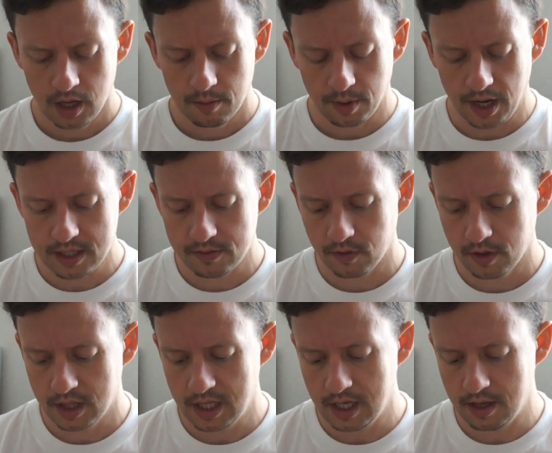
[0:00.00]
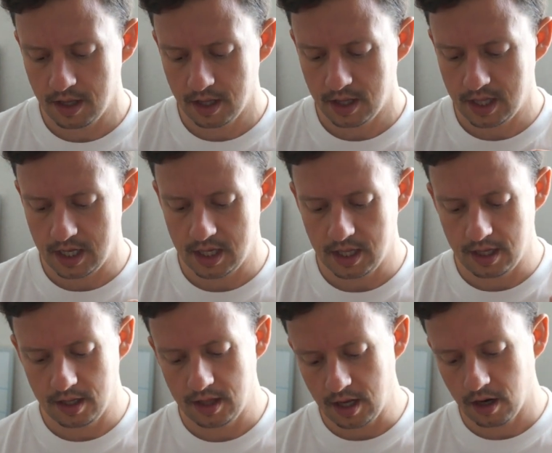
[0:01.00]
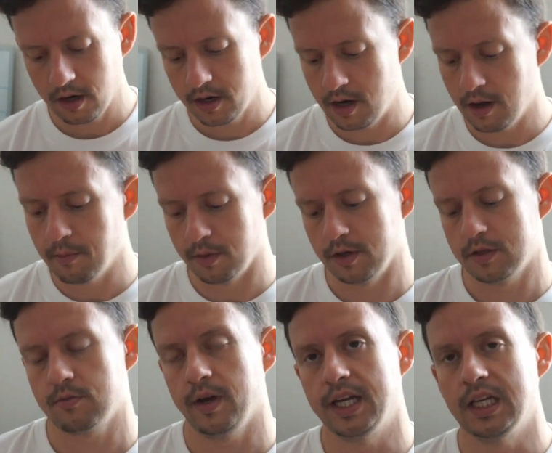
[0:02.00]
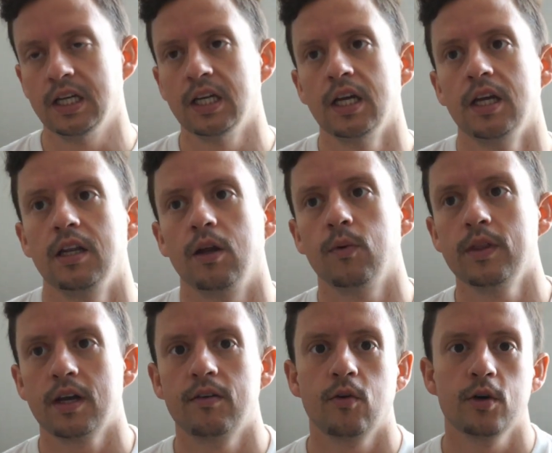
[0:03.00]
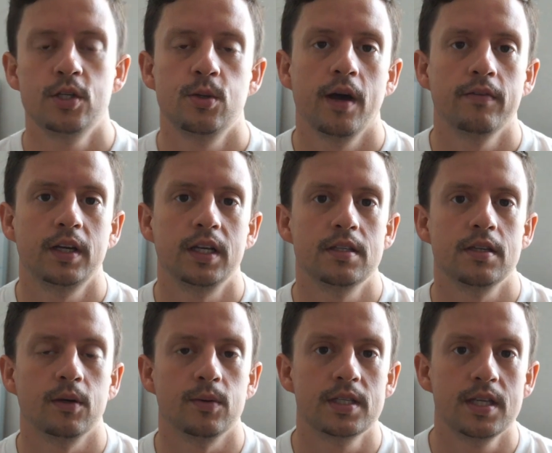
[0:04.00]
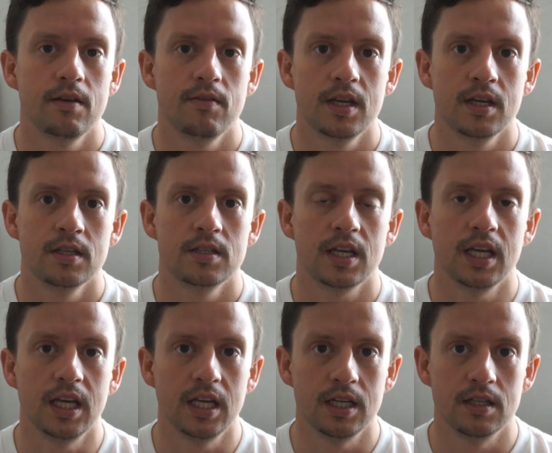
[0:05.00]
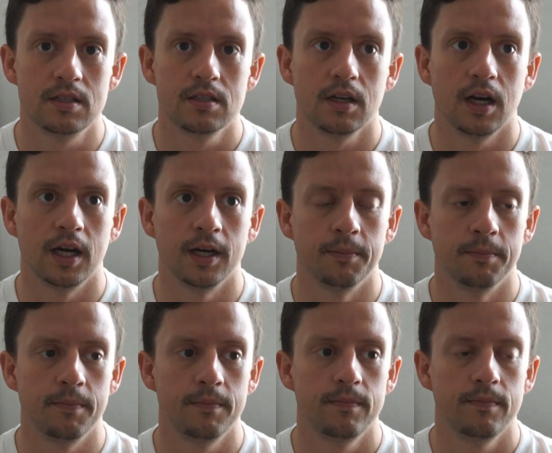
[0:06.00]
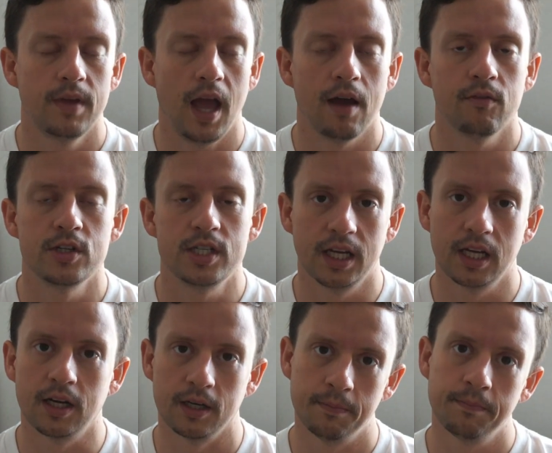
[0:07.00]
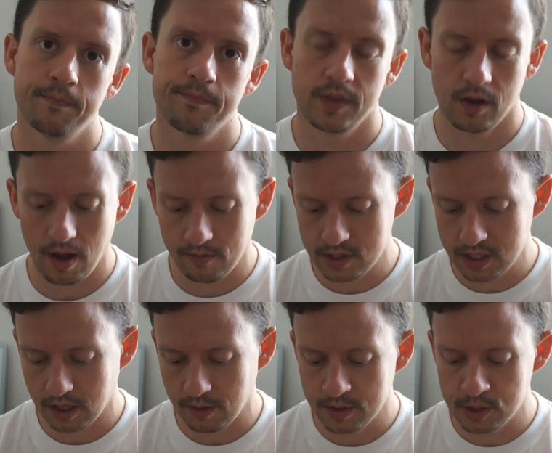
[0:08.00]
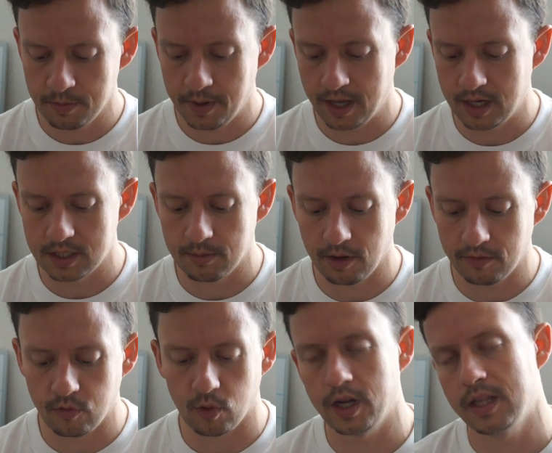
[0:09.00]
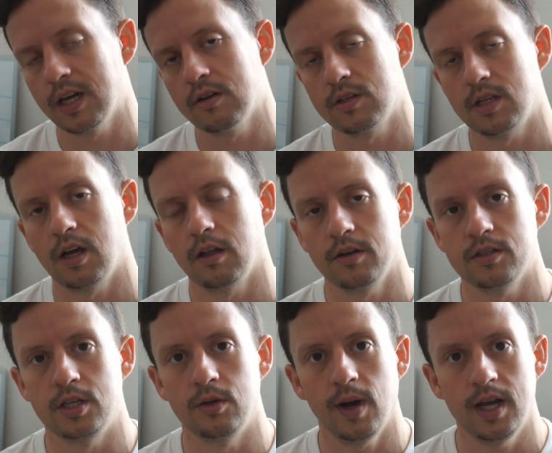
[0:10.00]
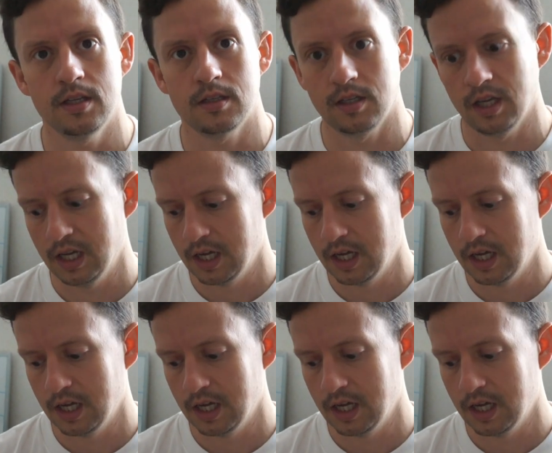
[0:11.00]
But as for the hard numbers, right? And one thing, of course, you have to consider with savings is average income. Now, average income in Japan is about $40,000 US.